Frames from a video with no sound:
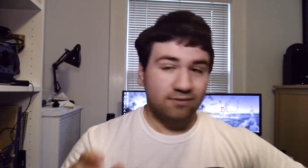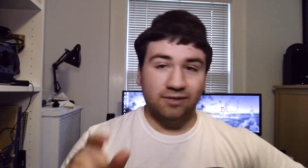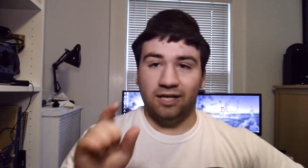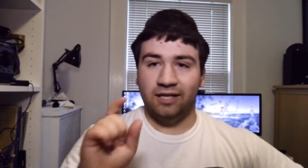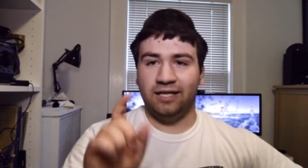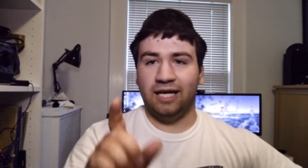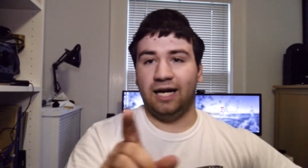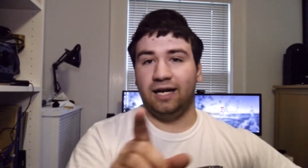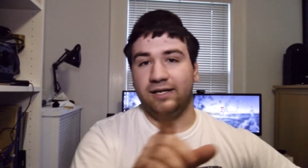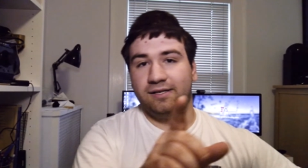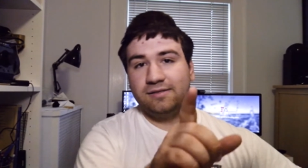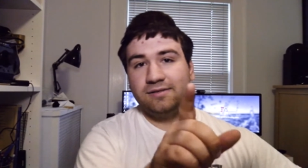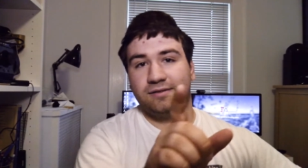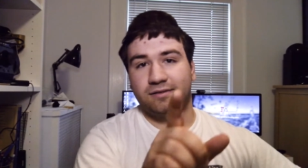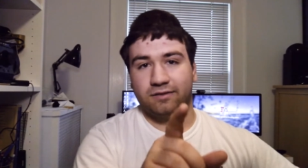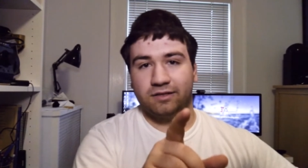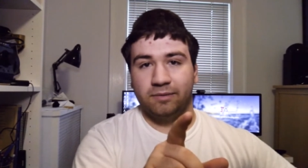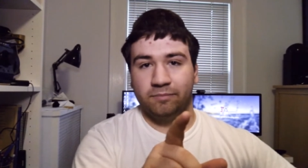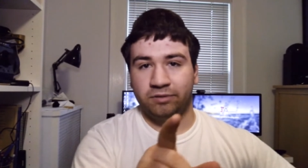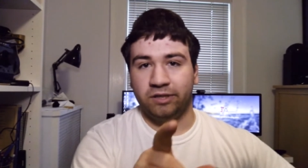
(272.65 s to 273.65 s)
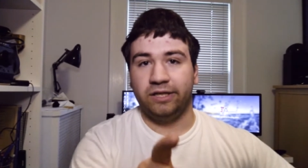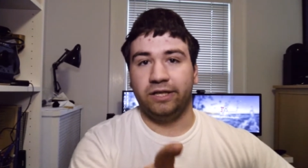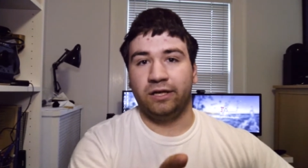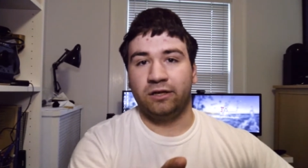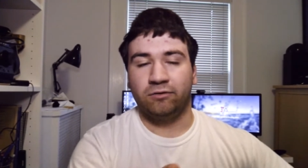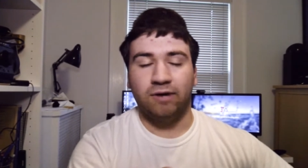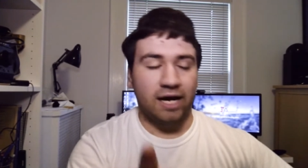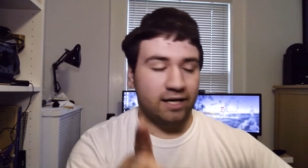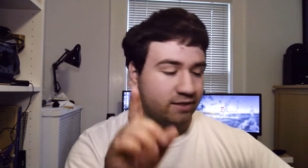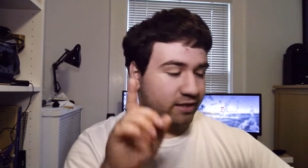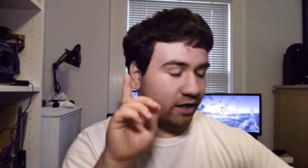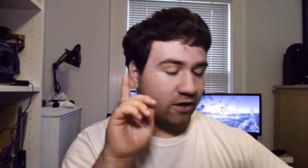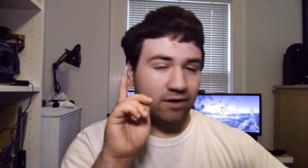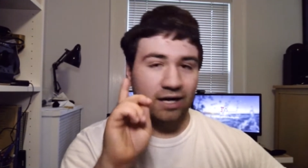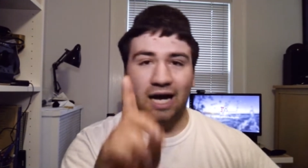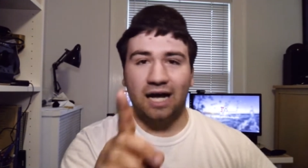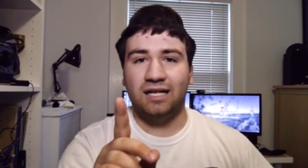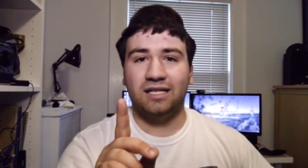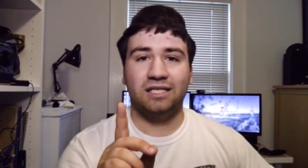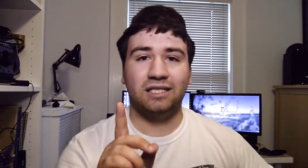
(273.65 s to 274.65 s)
and that is completely correct. They are
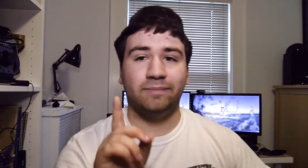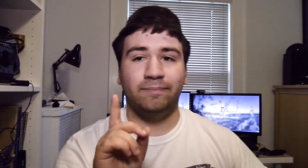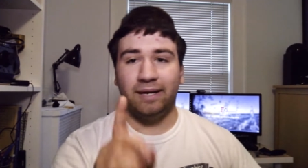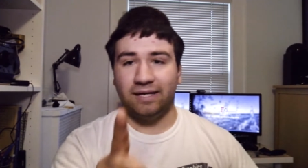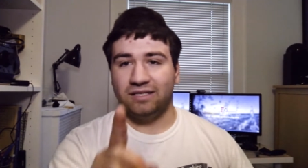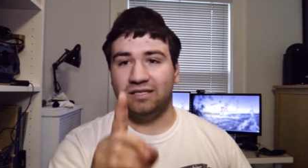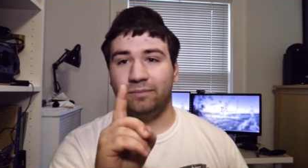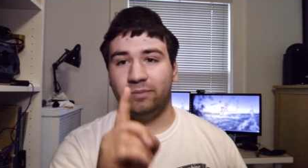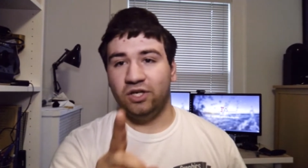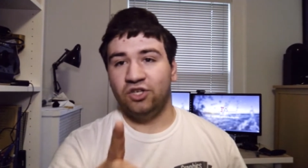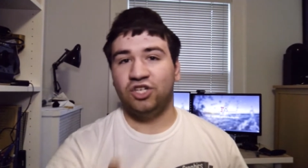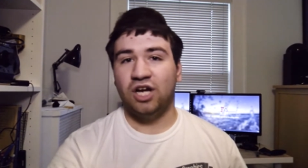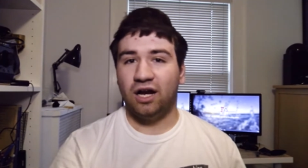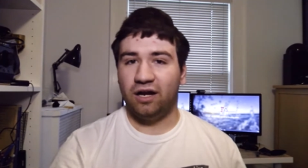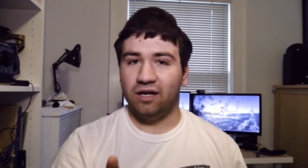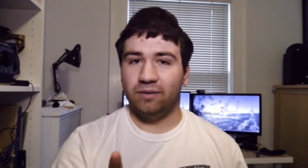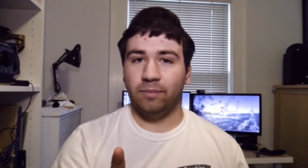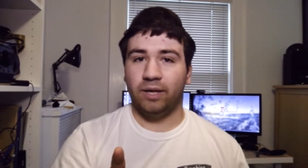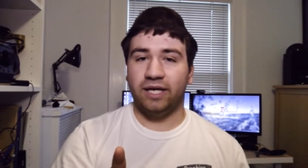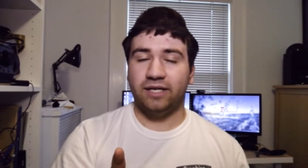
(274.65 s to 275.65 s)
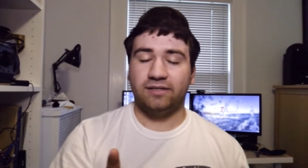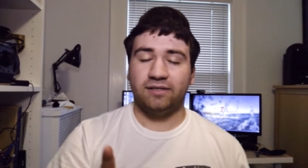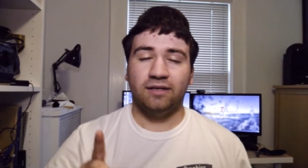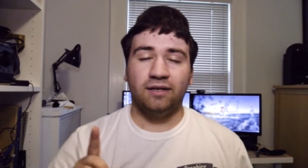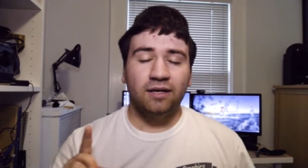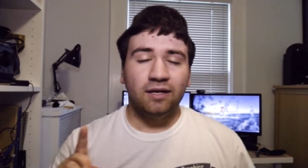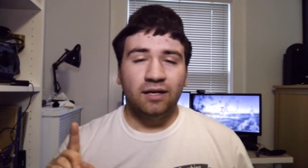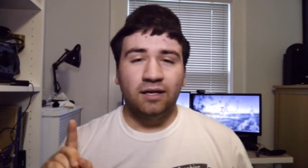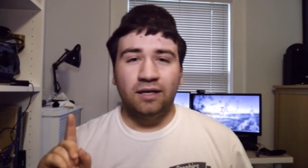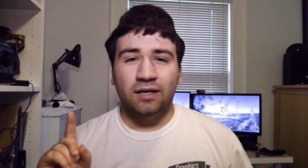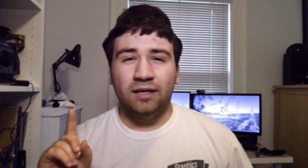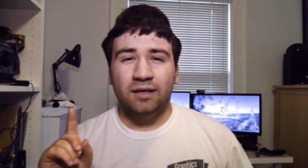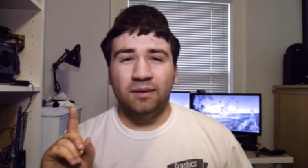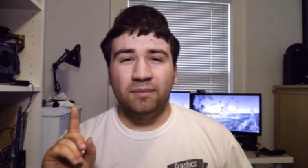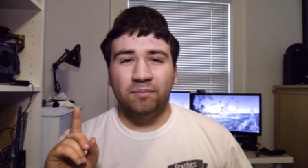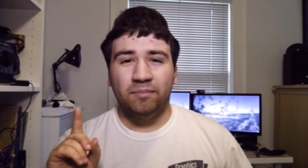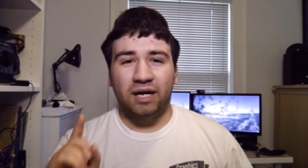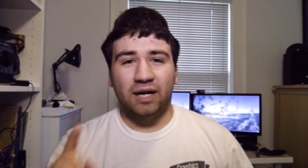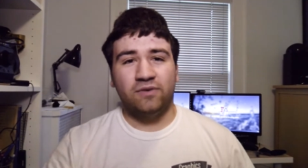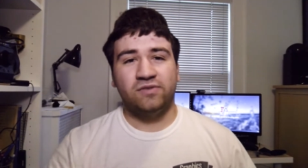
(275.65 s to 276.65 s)
not meant to be shotgun mics,
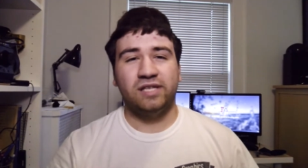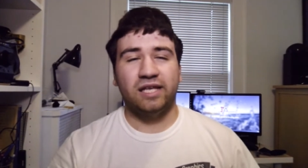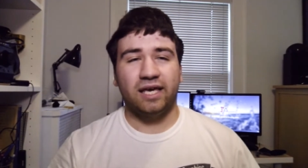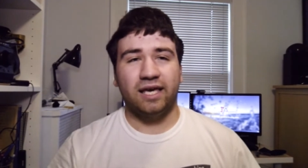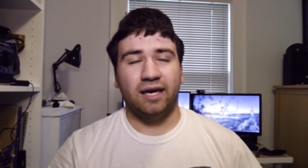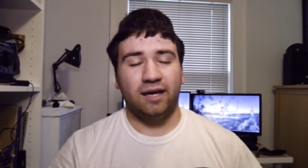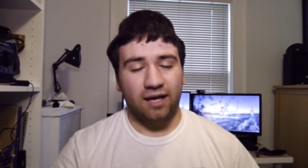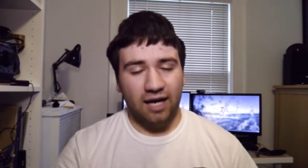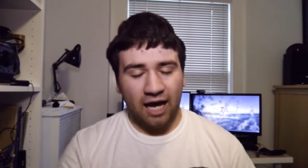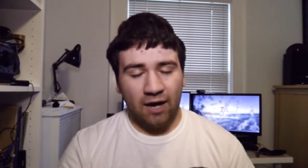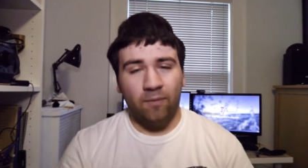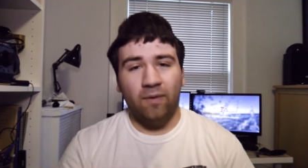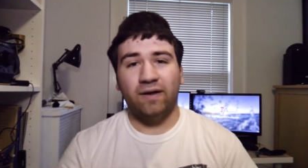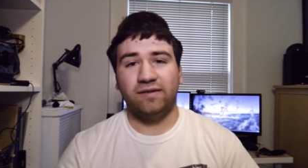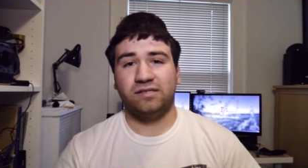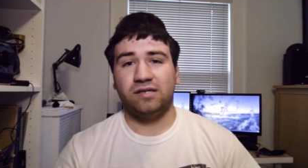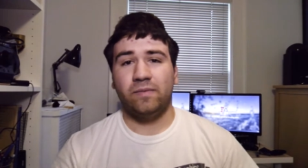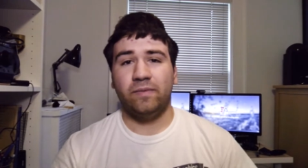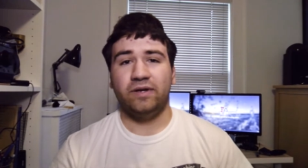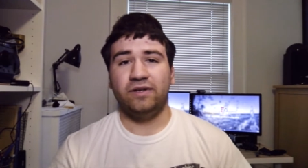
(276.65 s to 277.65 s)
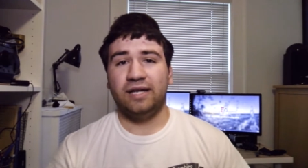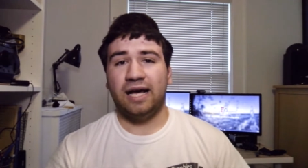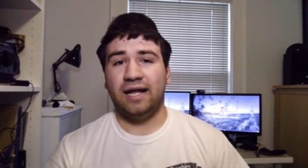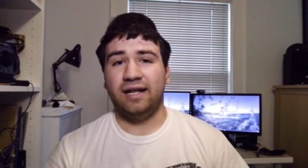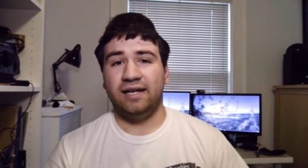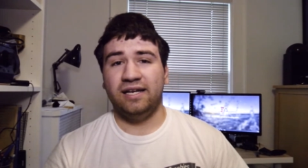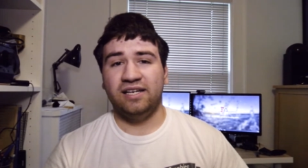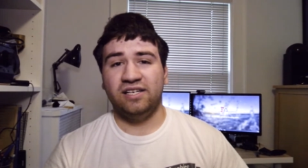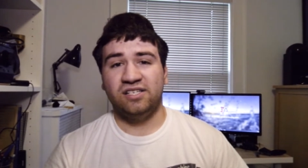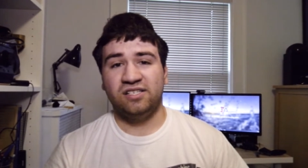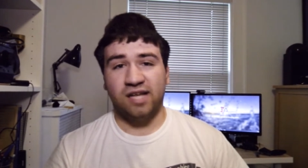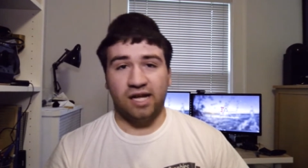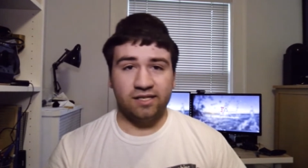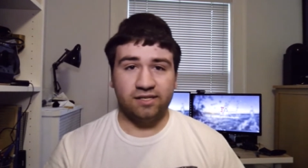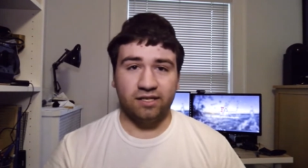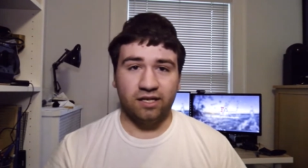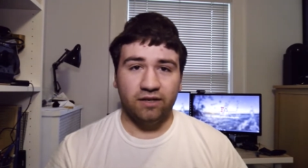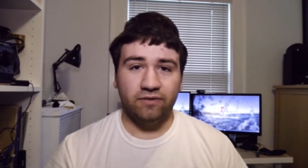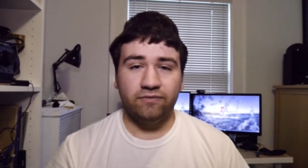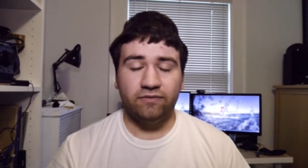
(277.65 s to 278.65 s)
but I was thinking, I want something that is
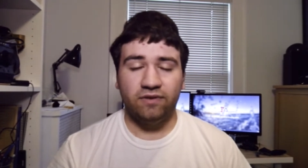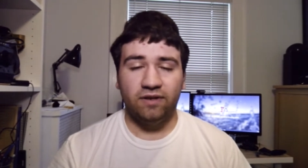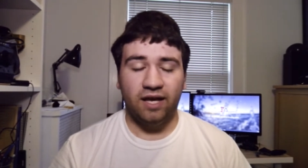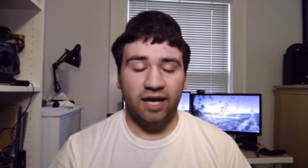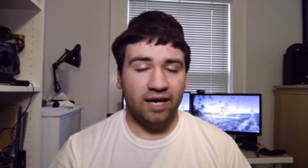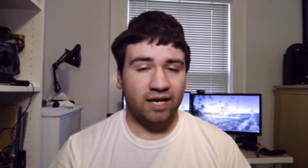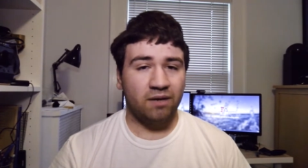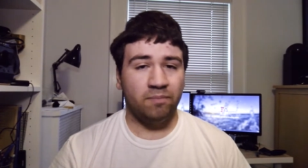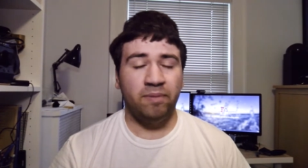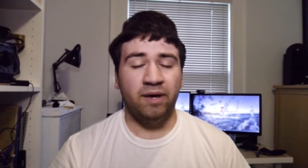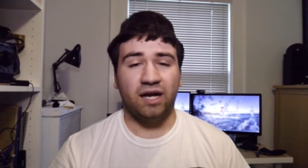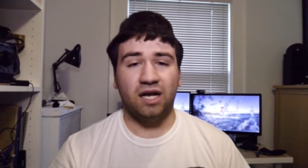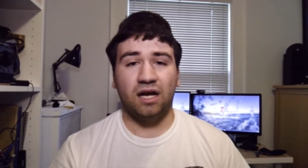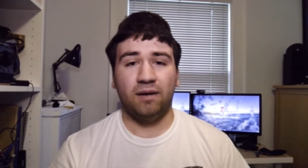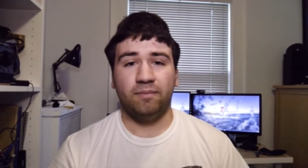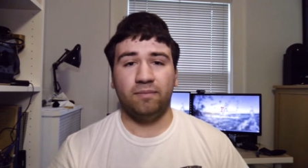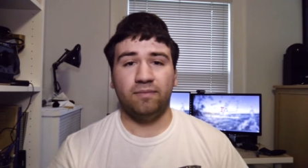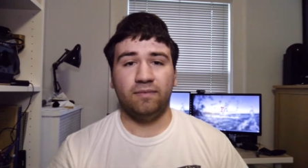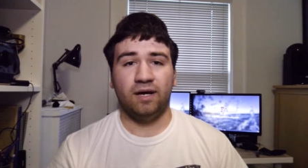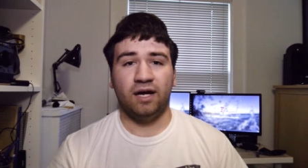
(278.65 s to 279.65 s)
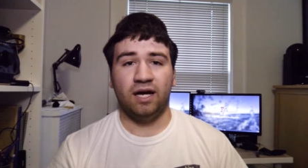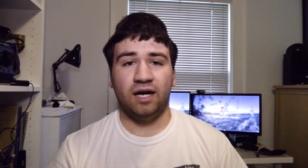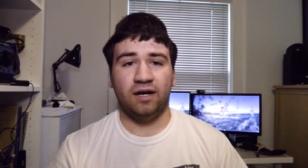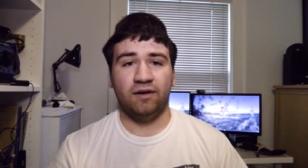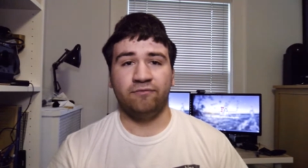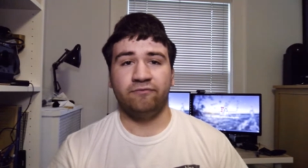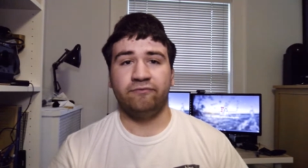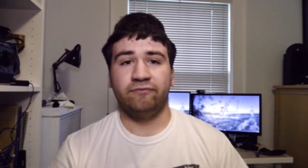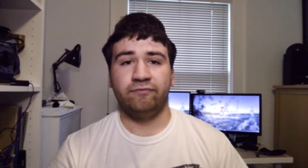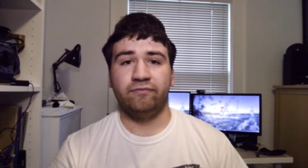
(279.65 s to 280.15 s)
sensitive and can pick up